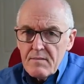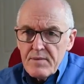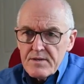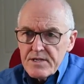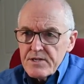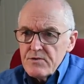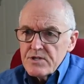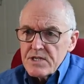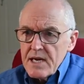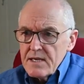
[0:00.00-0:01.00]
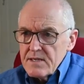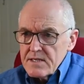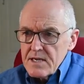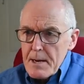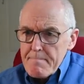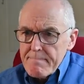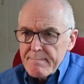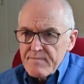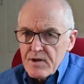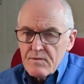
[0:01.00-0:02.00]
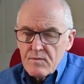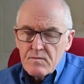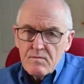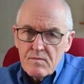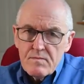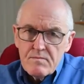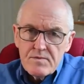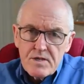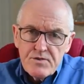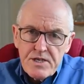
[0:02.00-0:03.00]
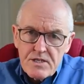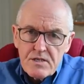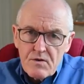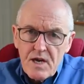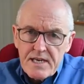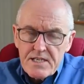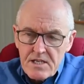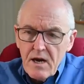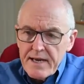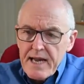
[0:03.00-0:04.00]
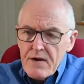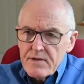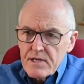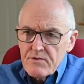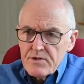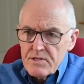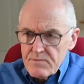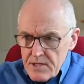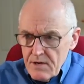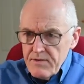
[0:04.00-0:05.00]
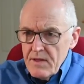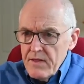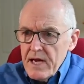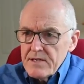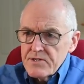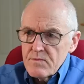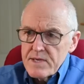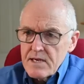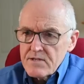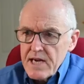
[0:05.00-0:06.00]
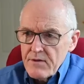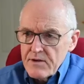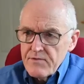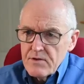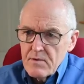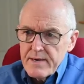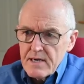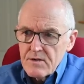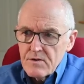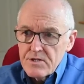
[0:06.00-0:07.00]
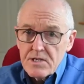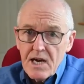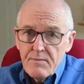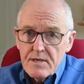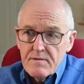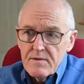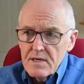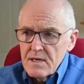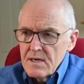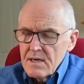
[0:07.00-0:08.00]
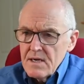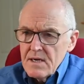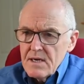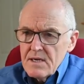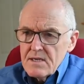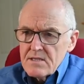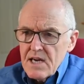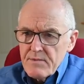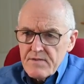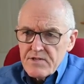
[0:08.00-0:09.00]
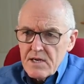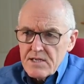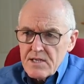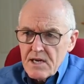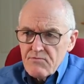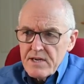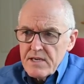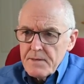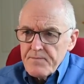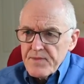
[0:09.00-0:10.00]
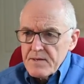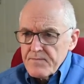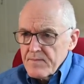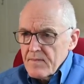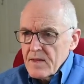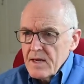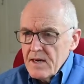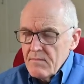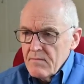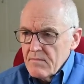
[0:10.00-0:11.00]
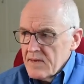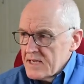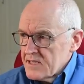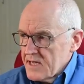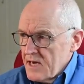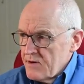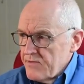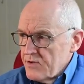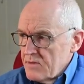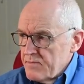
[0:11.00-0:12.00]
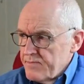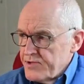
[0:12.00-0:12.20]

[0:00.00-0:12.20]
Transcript: but they do say that so Jesus looked like he started carrying the cross himself, and then someone else carried it for him. A man called Simon of Cyrene had to carry it for him,